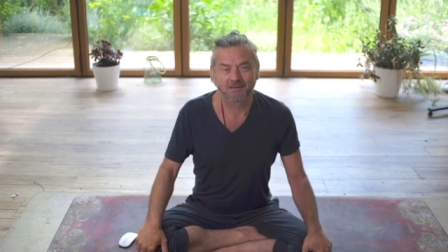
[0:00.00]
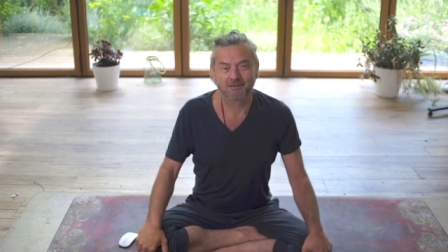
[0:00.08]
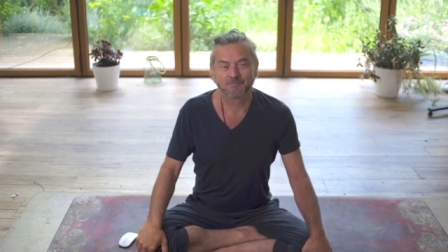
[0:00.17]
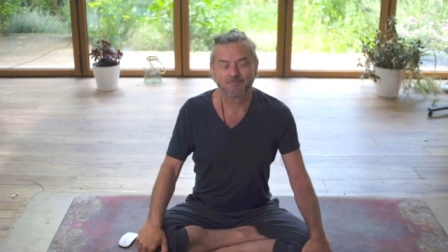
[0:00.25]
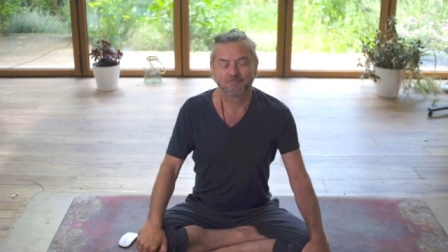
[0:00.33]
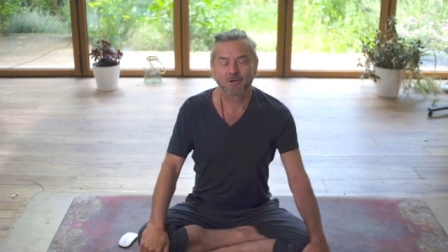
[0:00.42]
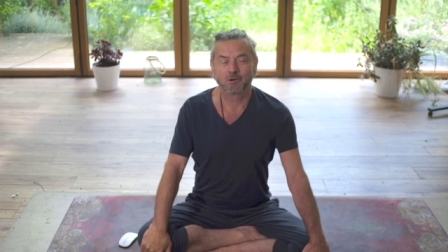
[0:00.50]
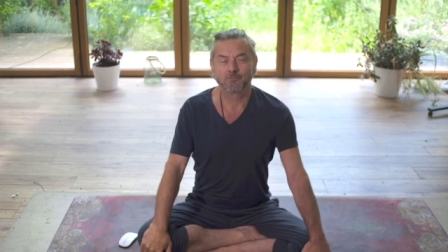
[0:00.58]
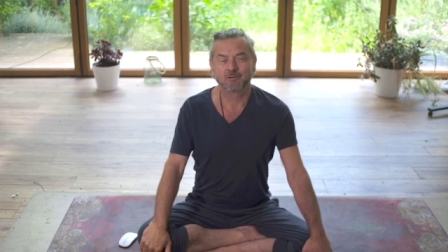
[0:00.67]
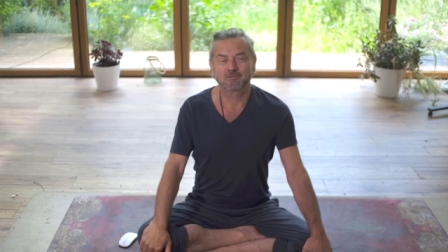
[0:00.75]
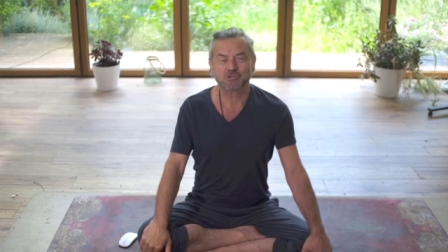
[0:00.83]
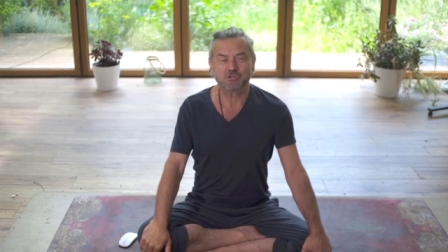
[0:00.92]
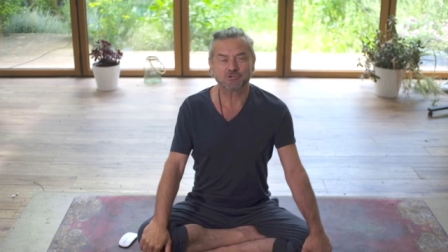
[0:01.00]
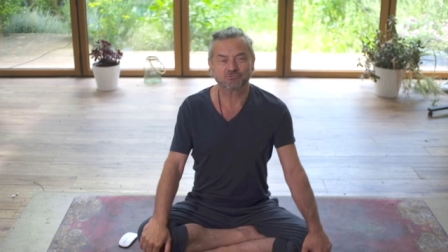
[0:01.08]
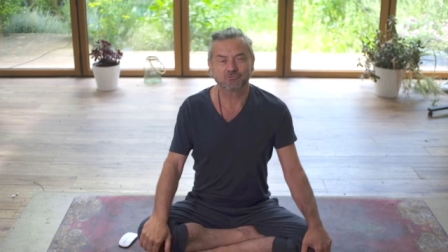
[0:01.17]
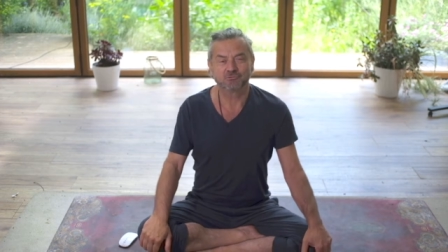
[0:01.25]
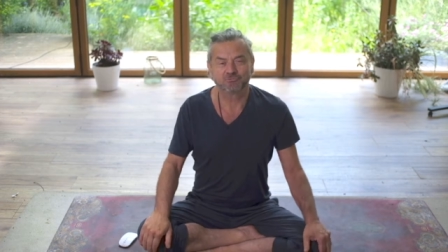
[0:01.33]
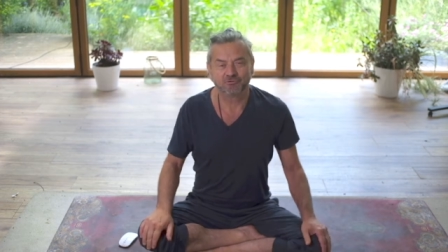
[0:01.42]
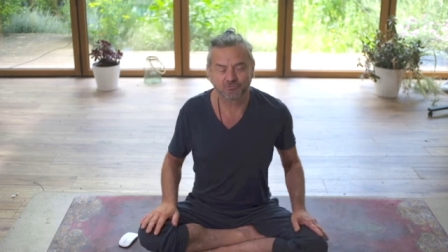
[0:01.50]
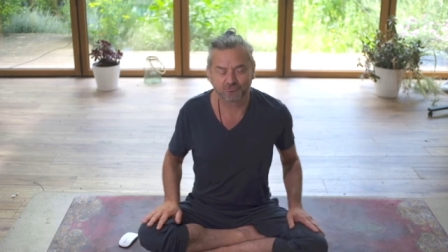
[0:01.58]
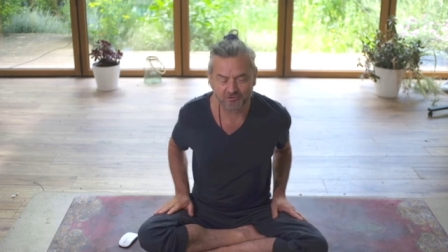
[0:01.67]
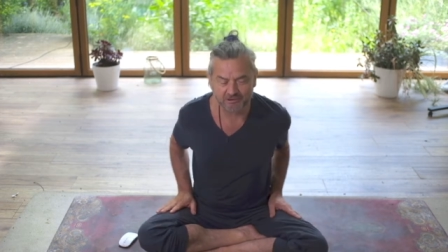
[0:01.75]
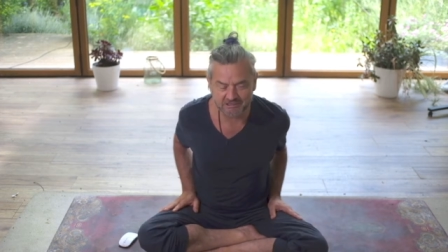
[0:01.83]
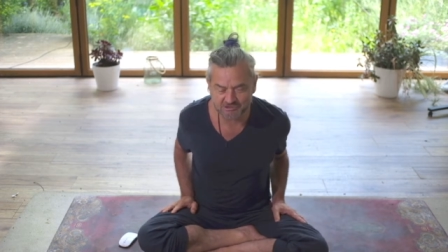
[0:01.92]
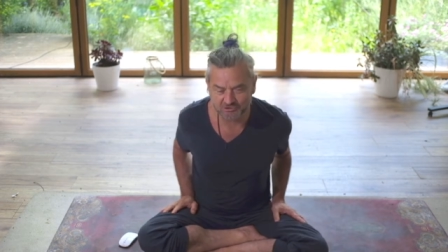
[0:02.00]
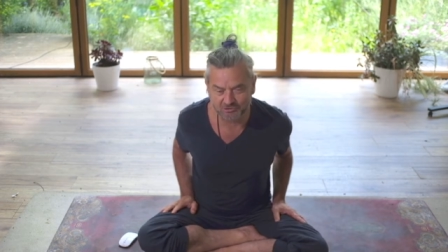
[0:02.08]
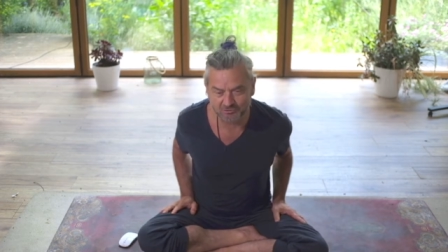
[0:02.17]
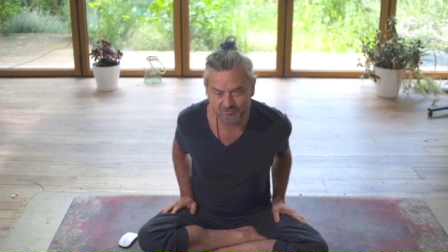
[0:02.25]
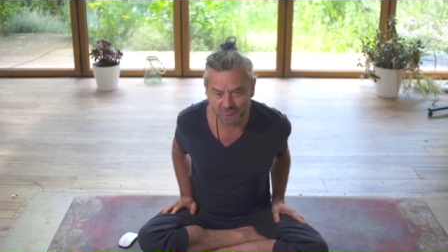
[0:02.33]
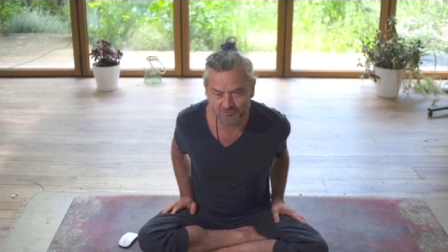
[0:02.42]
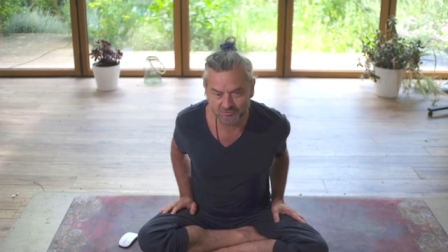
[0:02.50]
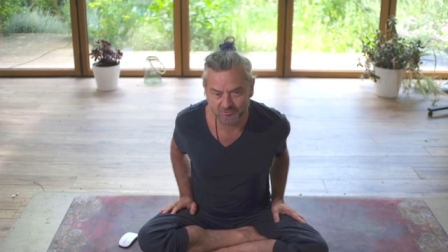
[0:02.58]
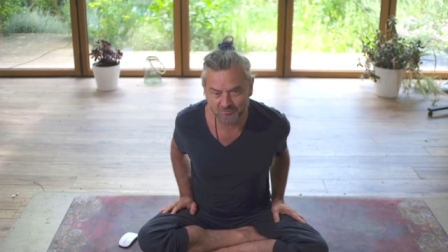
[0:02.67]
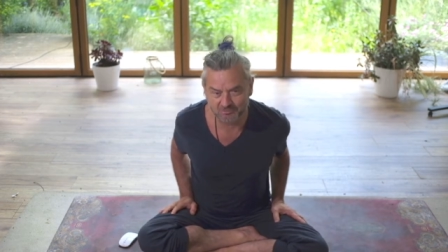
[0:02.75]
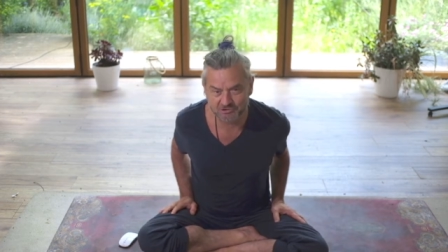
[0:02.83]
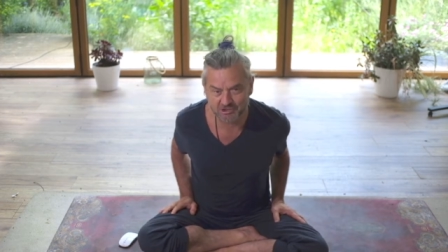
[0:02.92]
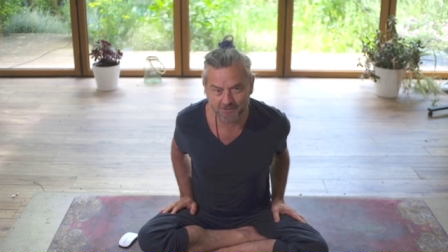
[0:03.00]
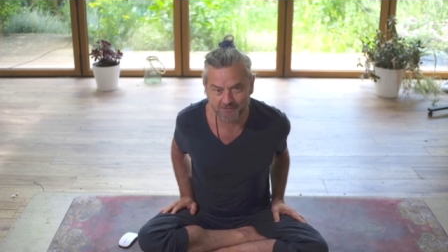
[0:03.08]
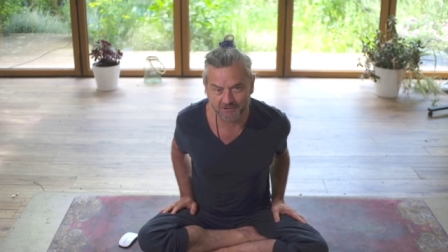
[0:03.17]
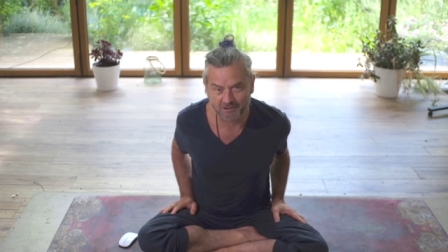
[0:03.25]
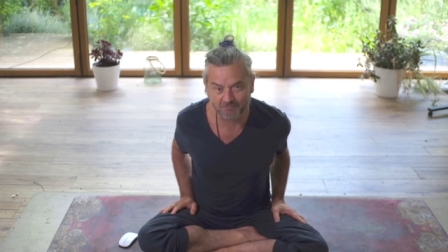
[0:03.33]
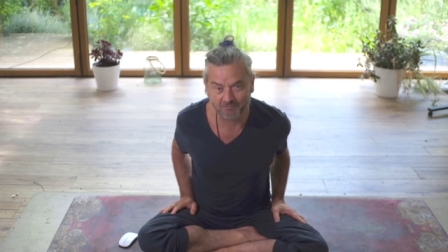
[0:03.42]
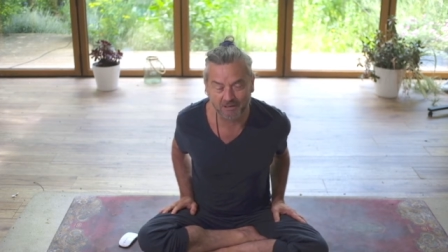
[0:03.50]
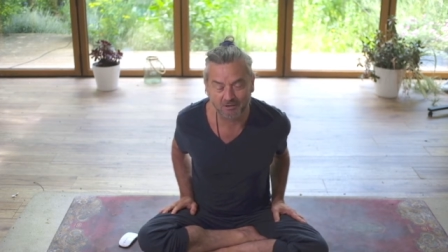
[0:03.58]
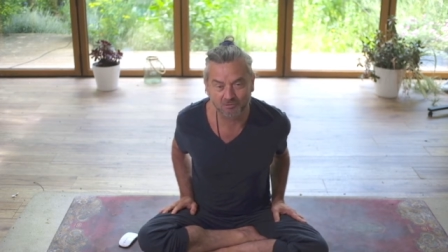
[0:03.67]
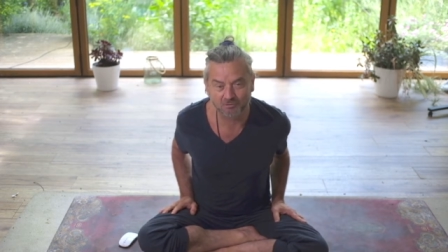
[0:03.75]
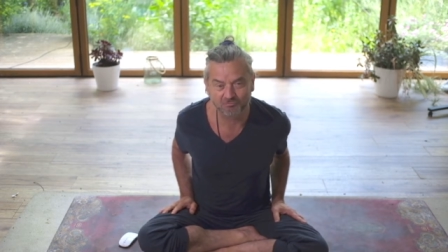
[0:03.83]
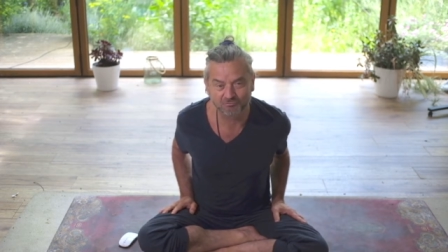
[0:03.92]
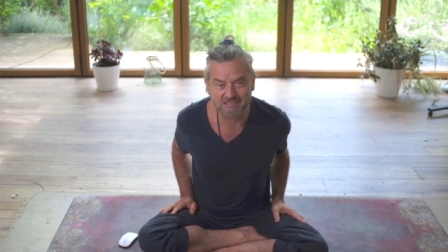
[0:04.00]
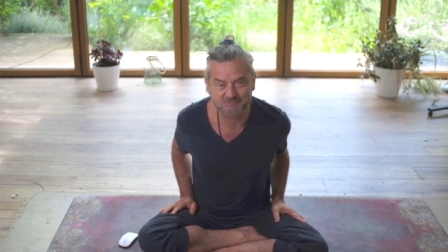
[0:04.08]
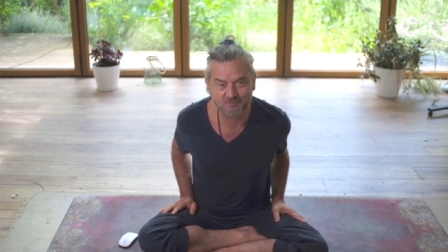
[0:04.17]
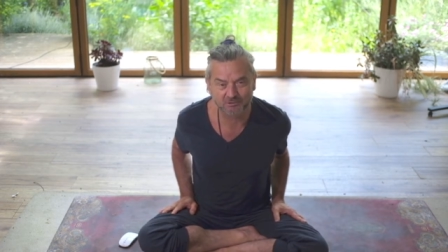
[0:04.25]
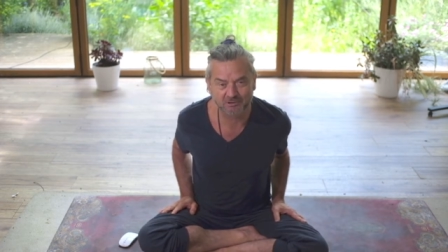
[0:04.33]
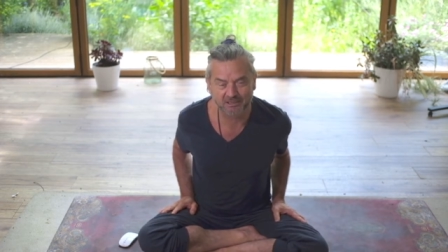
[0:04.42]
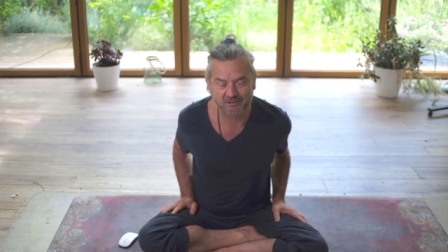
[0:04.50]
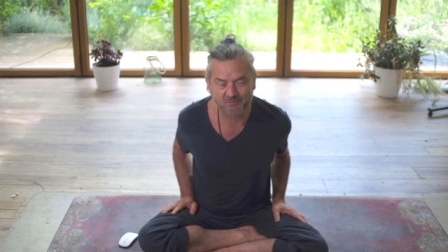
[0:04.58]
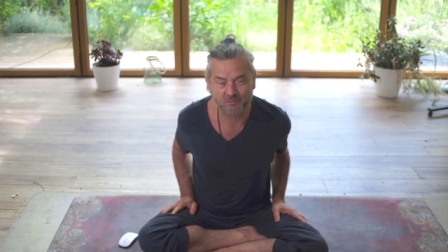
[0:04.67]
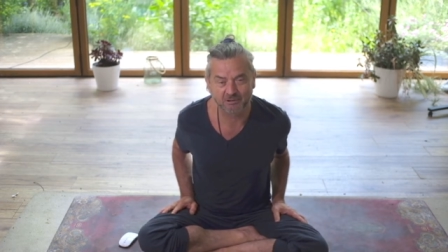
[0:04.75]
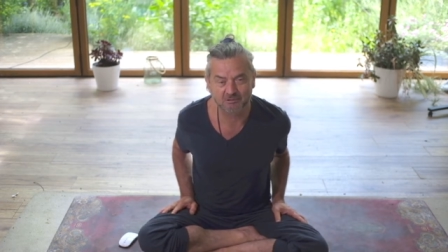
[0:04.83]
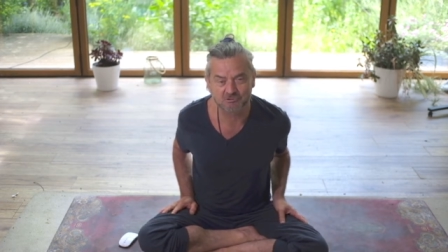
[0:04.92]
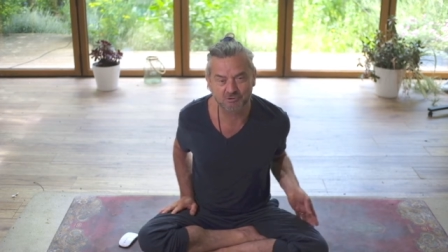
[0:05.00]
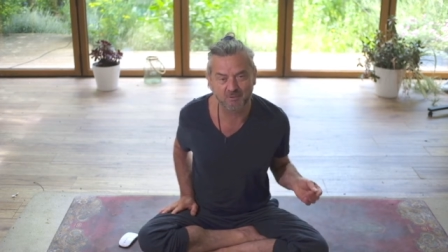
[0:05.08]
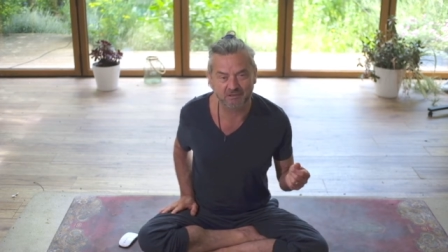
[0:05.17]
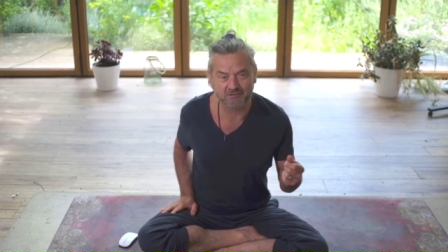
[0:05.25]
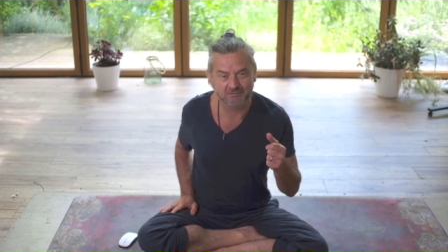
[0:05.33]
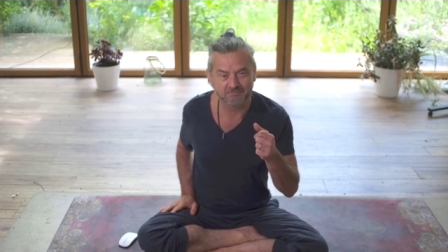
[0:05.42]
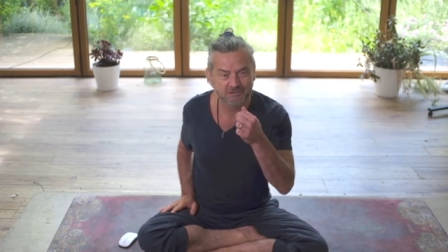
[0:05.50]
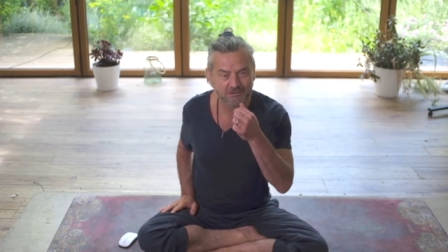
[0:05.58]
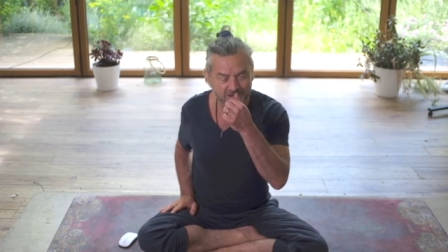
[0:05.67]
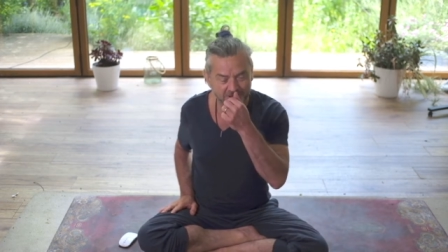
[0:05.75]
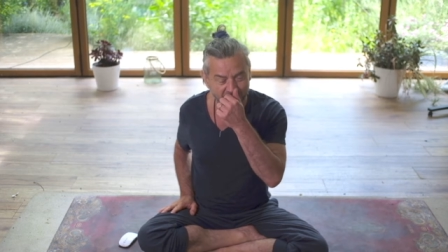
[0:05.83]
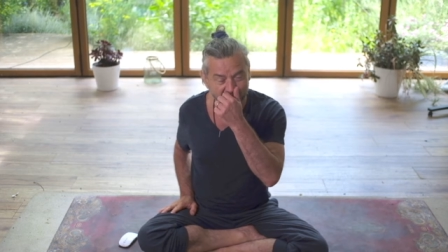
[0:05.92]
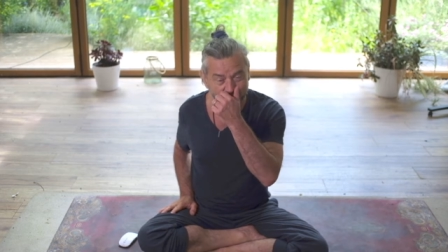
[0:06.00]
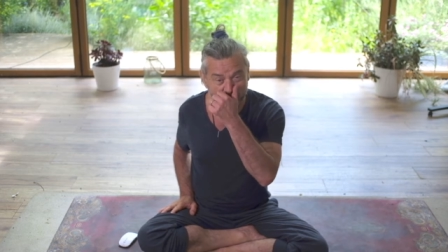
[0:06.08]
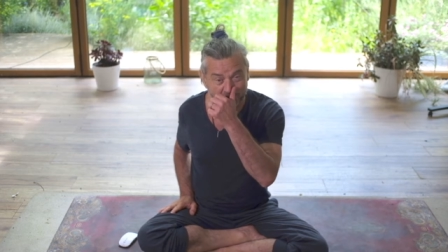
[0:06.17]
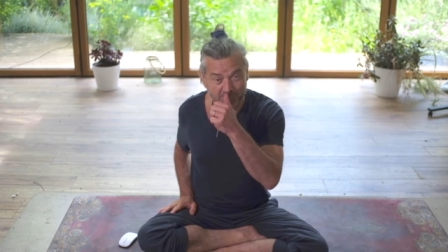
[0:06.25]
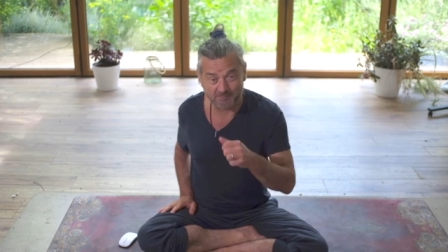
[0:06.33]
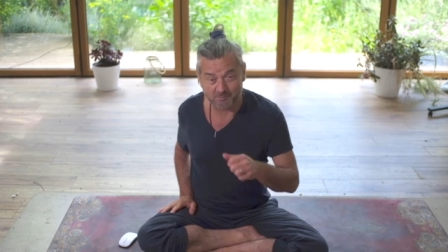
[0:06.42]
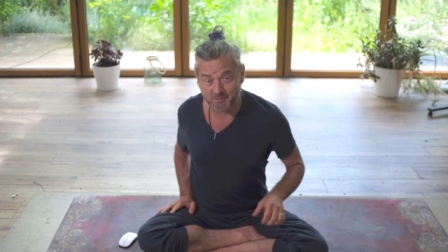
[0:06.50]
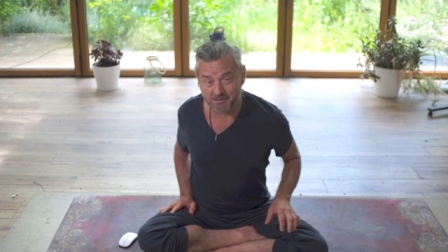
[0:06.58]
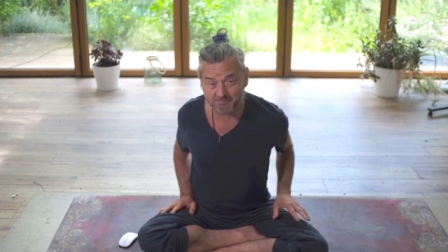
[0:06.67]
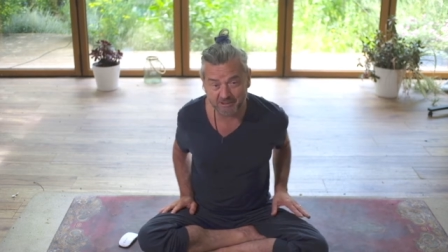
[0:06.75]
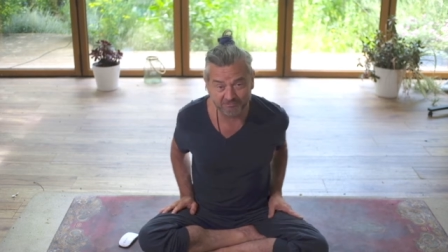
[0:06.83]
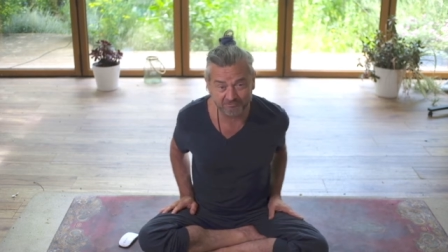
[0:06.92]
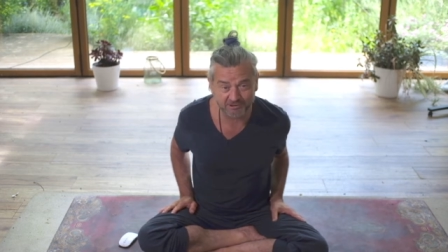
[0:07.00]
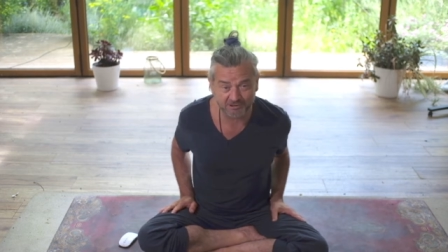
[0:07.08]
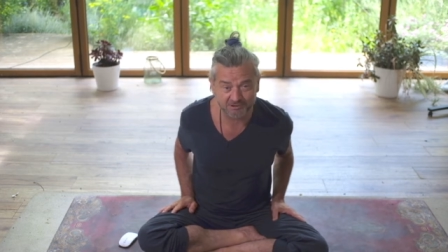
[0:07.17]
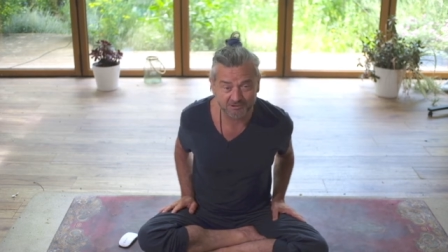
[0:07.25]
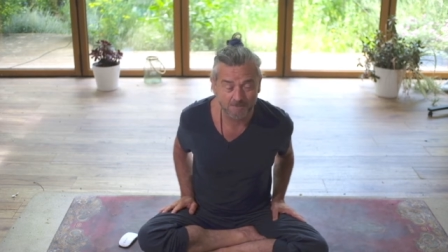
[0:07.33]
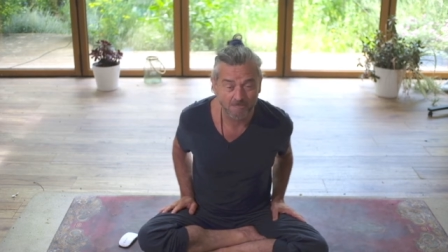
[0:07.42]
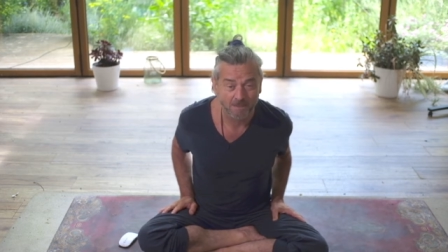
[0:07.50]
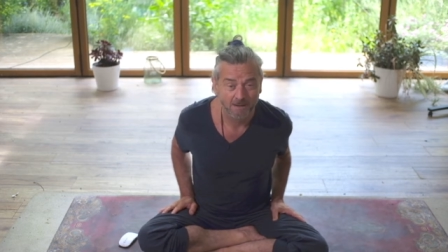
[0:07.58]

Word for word: Um, I hope that was useful. Feel free to share it around Facebook and anywhere else you might you think might, people might benefit.